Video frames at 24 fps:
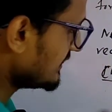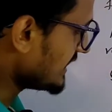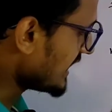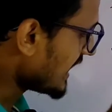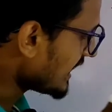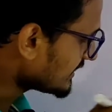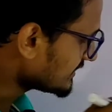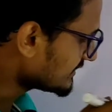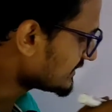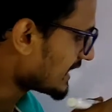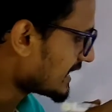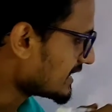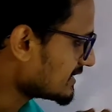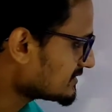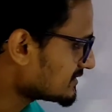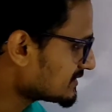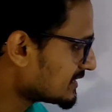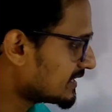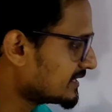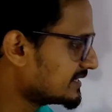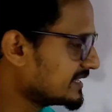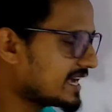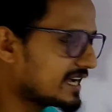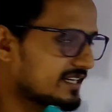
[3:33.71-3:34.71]
reactants
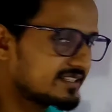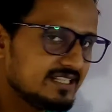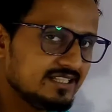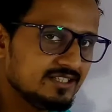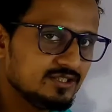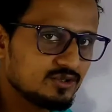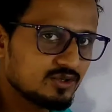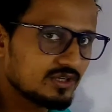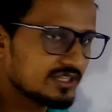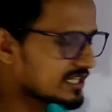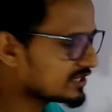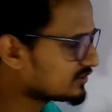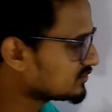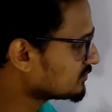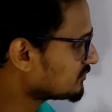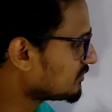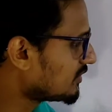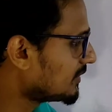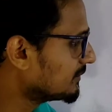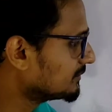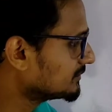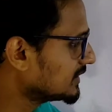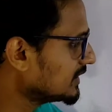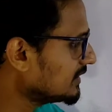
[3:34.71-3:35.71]
are reacting together to
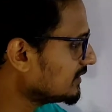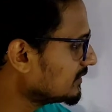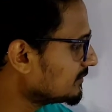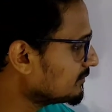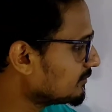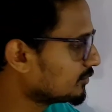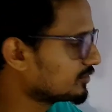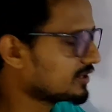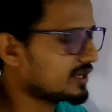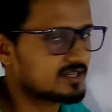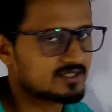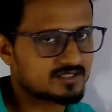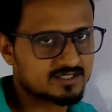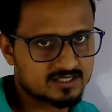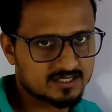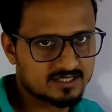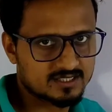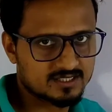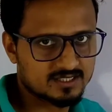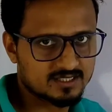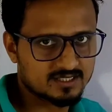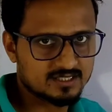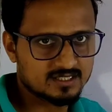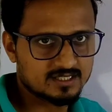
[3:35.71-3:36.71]
form the
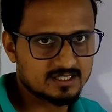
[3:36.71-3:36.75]
products,